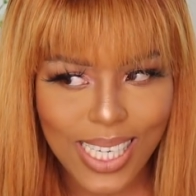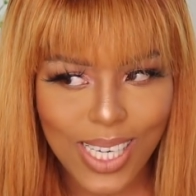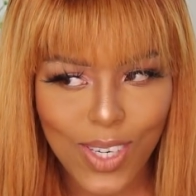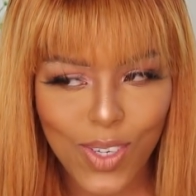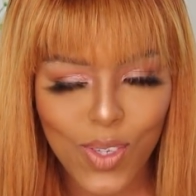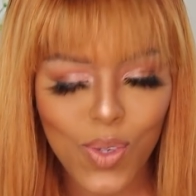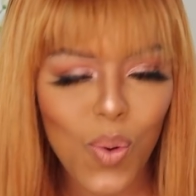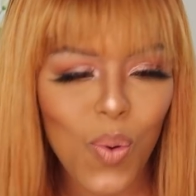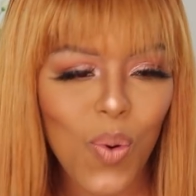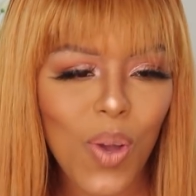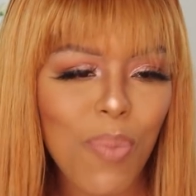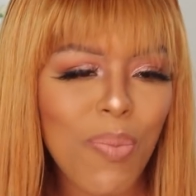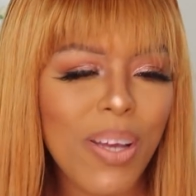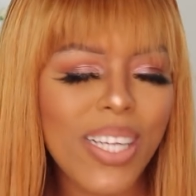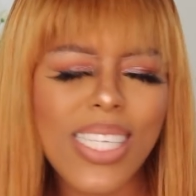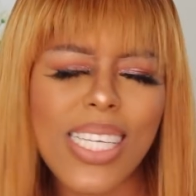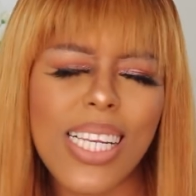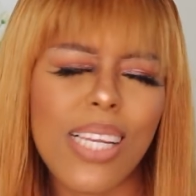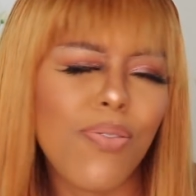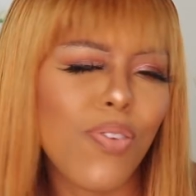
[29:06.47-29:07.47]
So
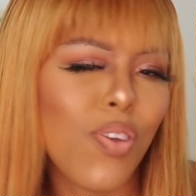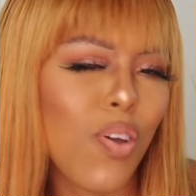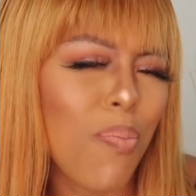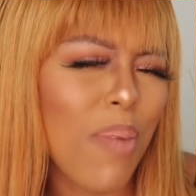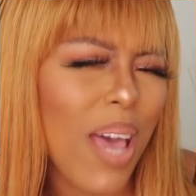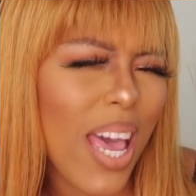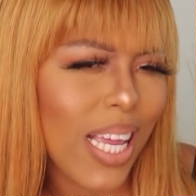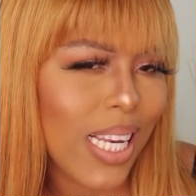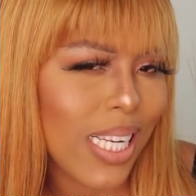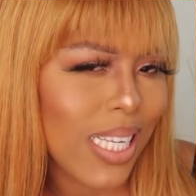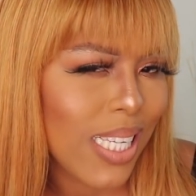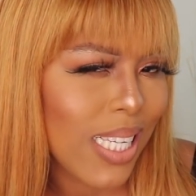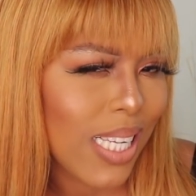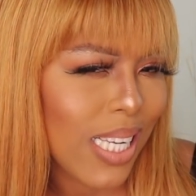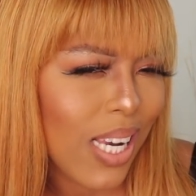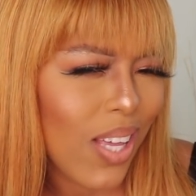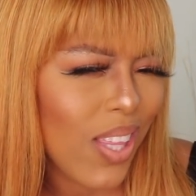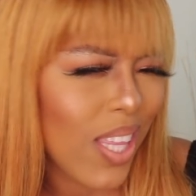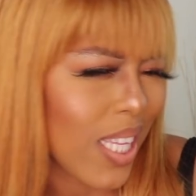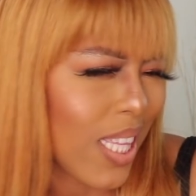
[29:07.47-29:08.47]
imagine leaving your man
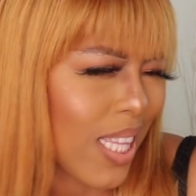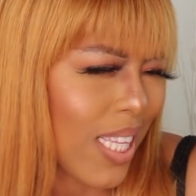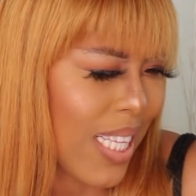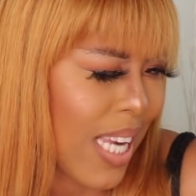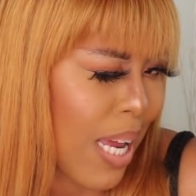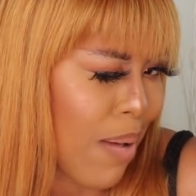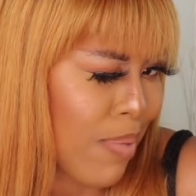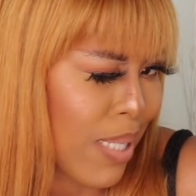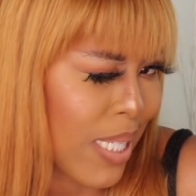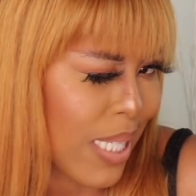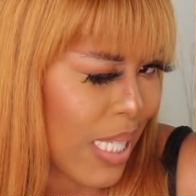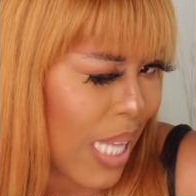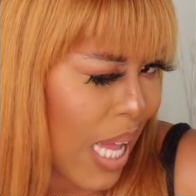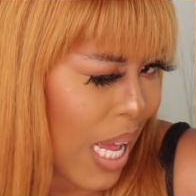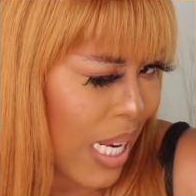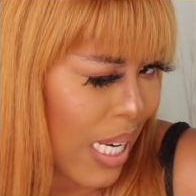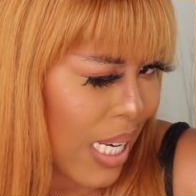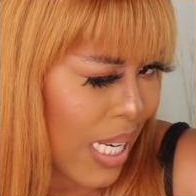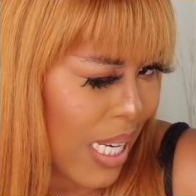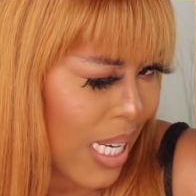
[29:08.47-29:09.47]
now that the damage is
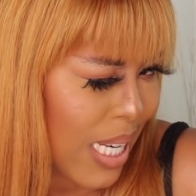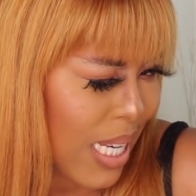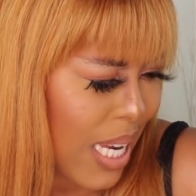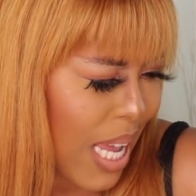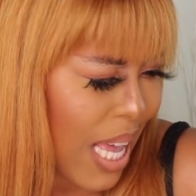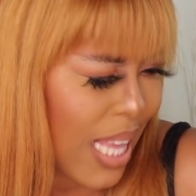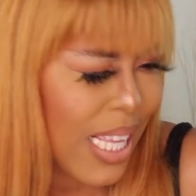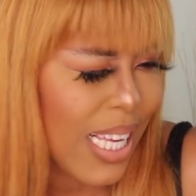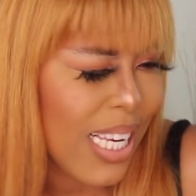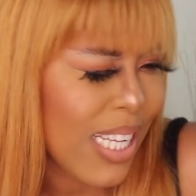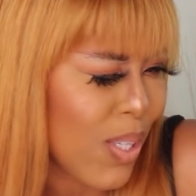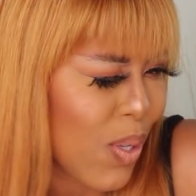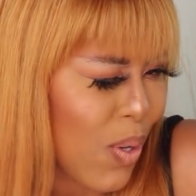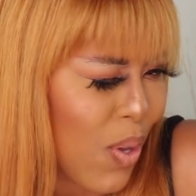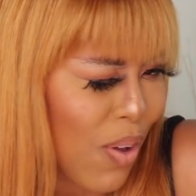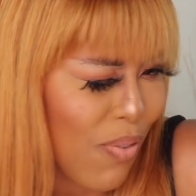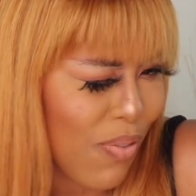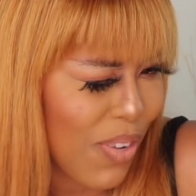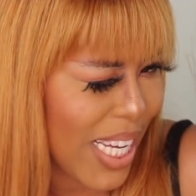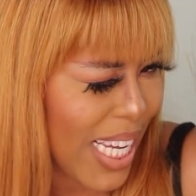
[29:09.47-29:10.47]
done, and then he took
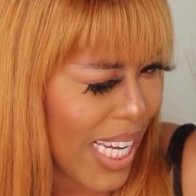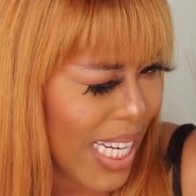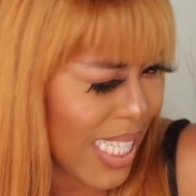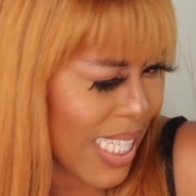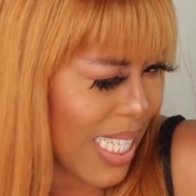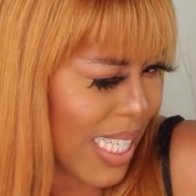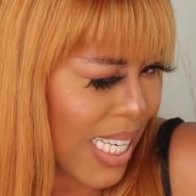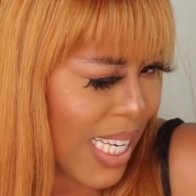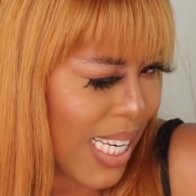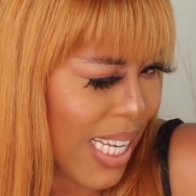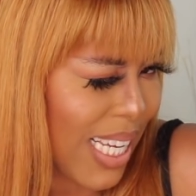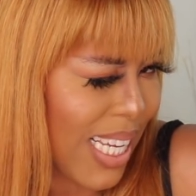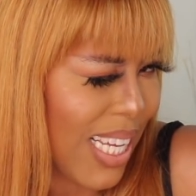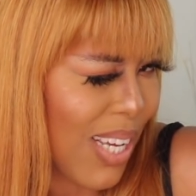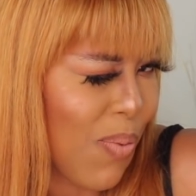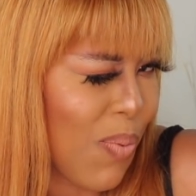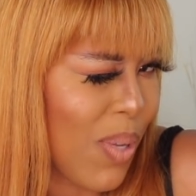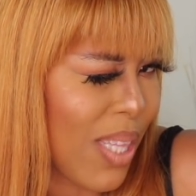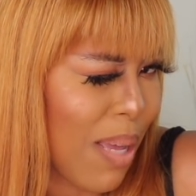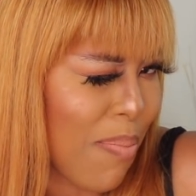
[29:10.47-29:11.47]
you on vacation
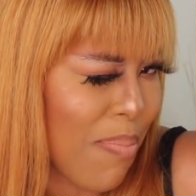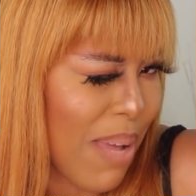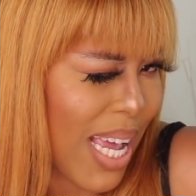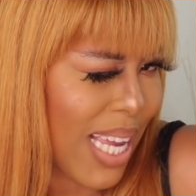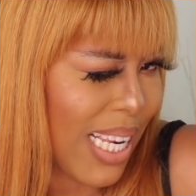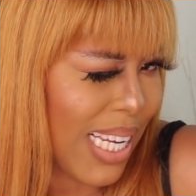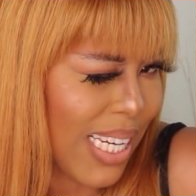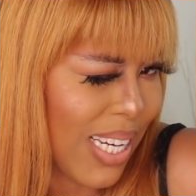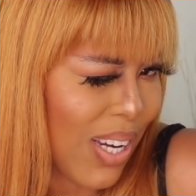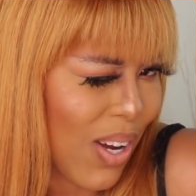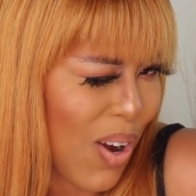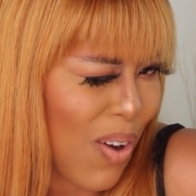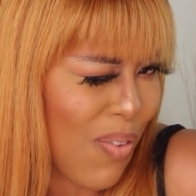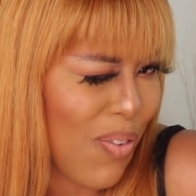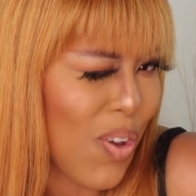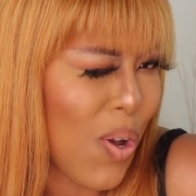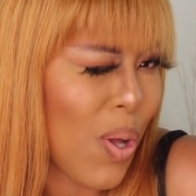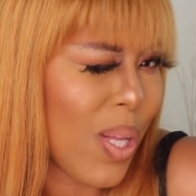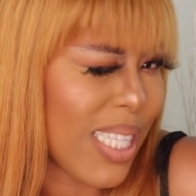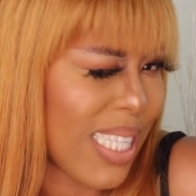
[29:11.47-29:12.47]
with the money of
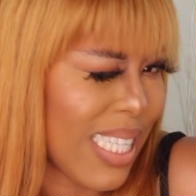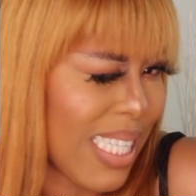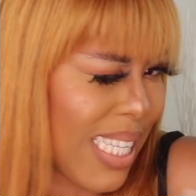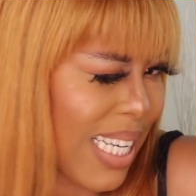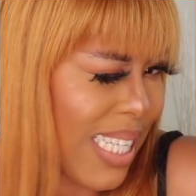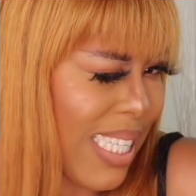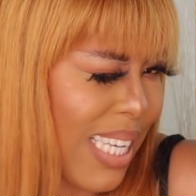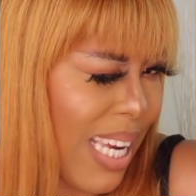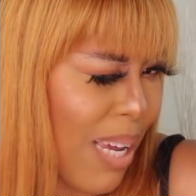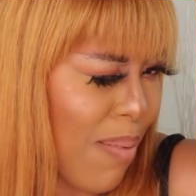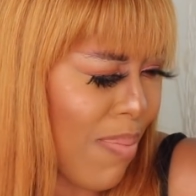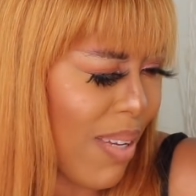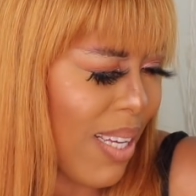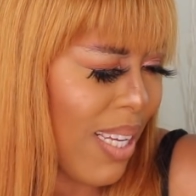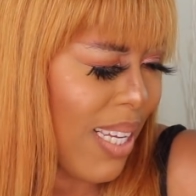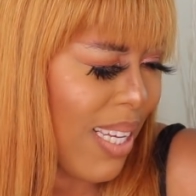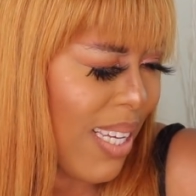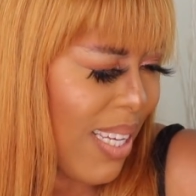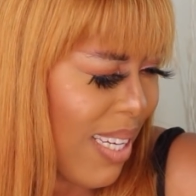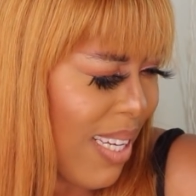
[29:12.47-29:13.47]
y'all's sex tape.
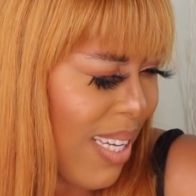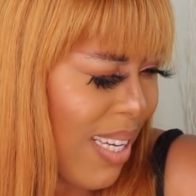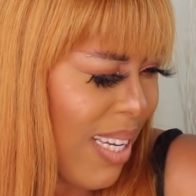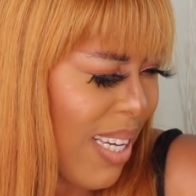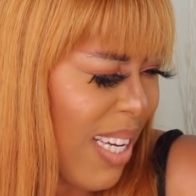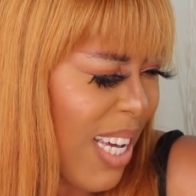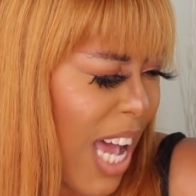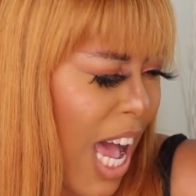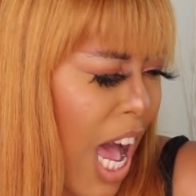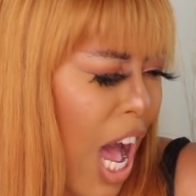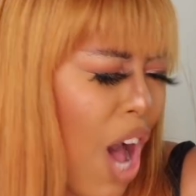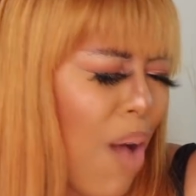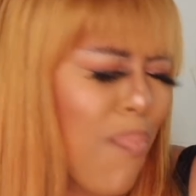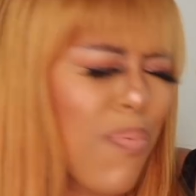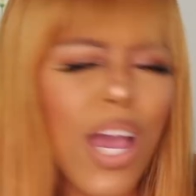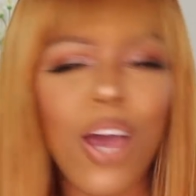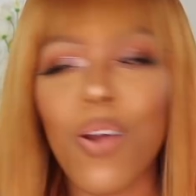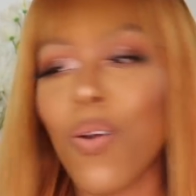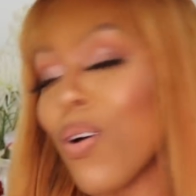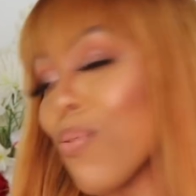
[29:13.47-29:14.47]
Me,
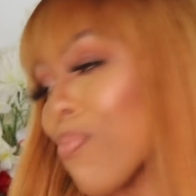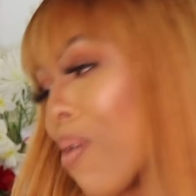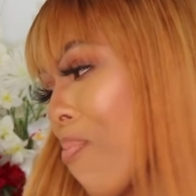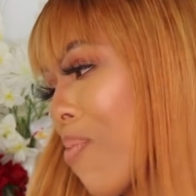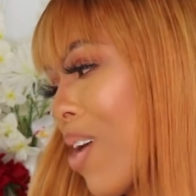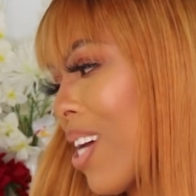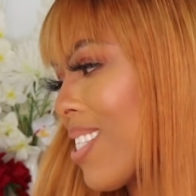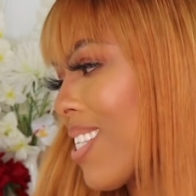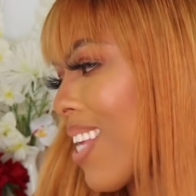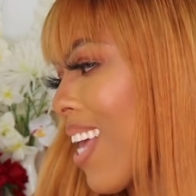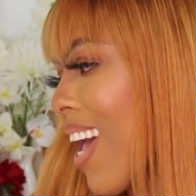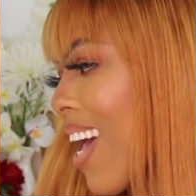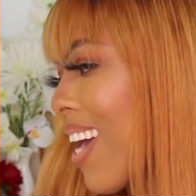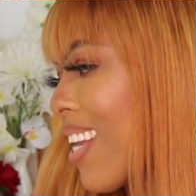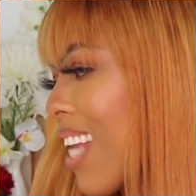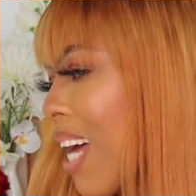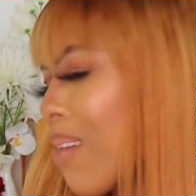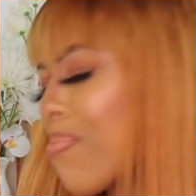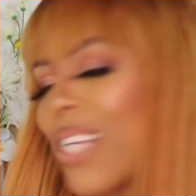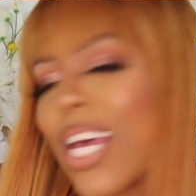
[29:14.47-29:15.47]
I'd hold my man's
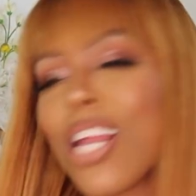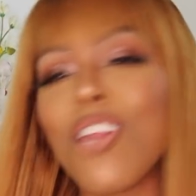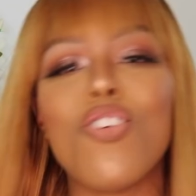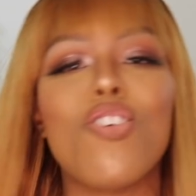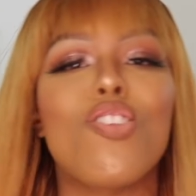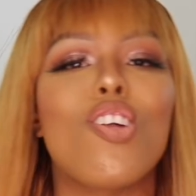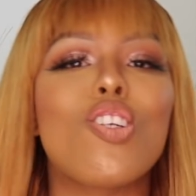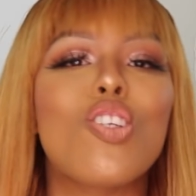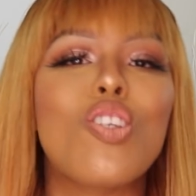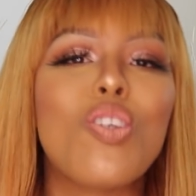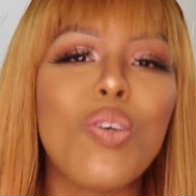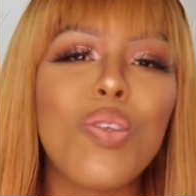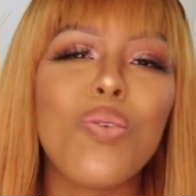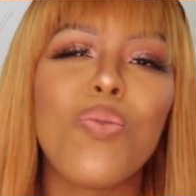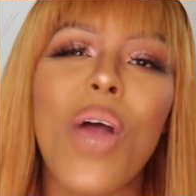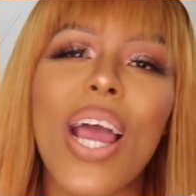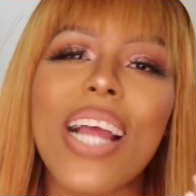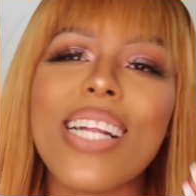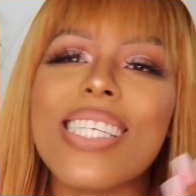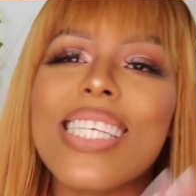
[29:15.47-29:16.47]
hand. I'm telling you the truth
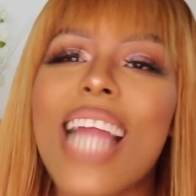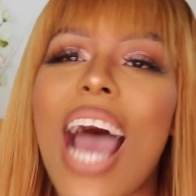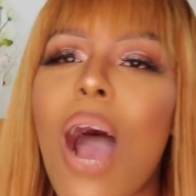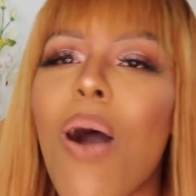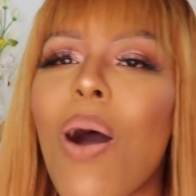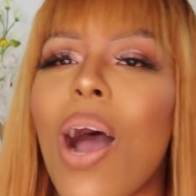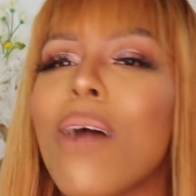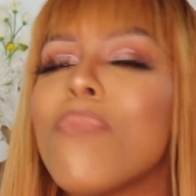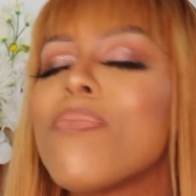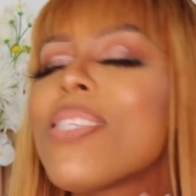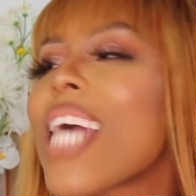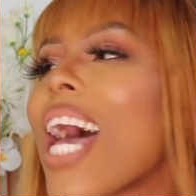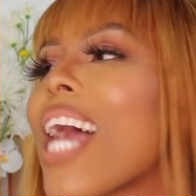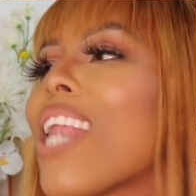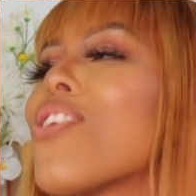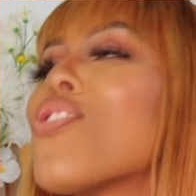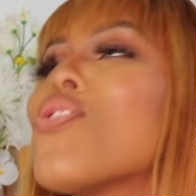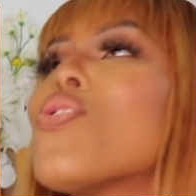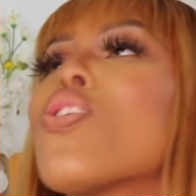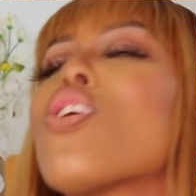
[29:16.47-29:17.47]
right now. I'm
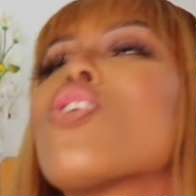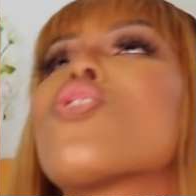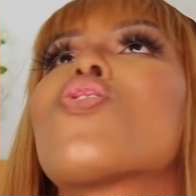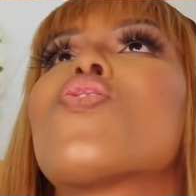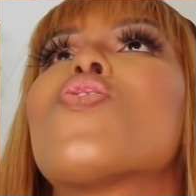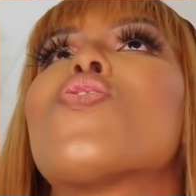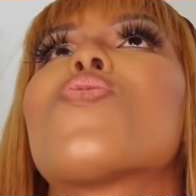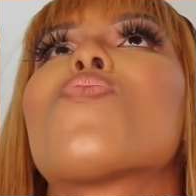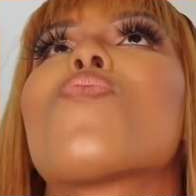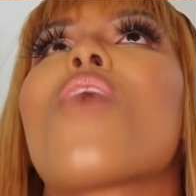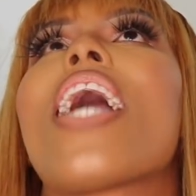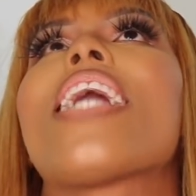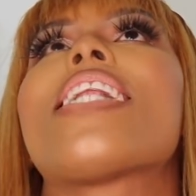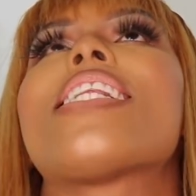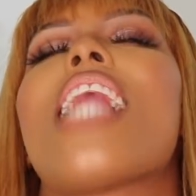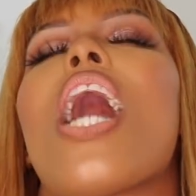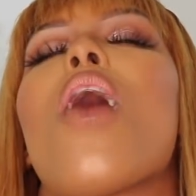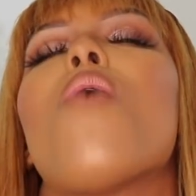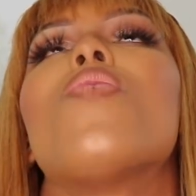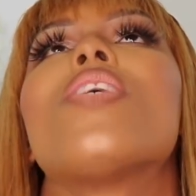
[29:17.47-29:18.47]
telling you the truth right
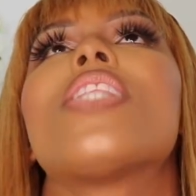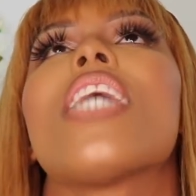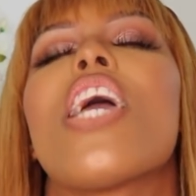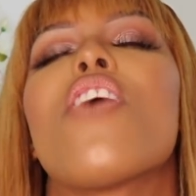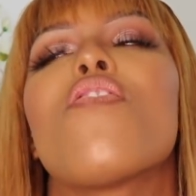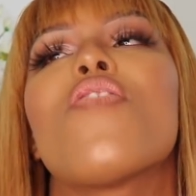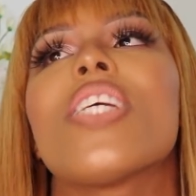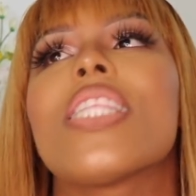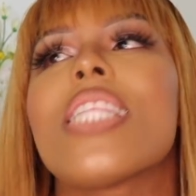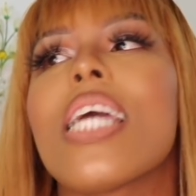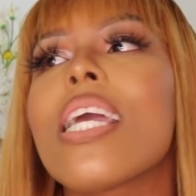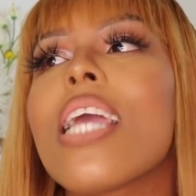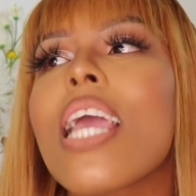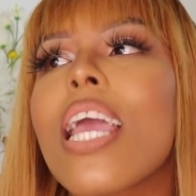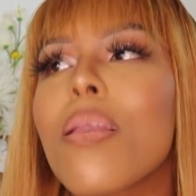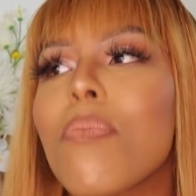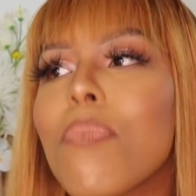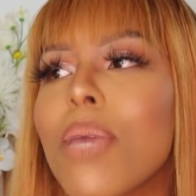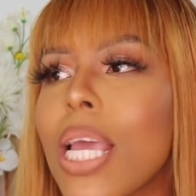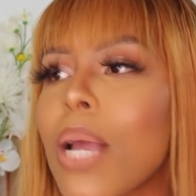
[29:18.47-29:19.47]
now with everything
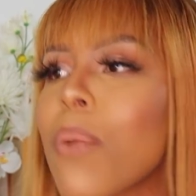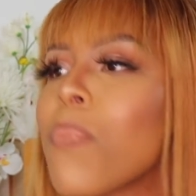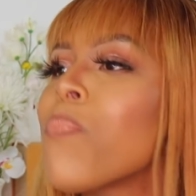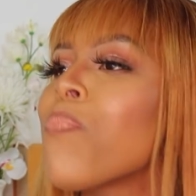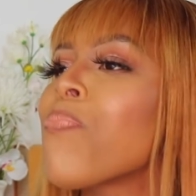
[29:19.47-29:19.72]
in me.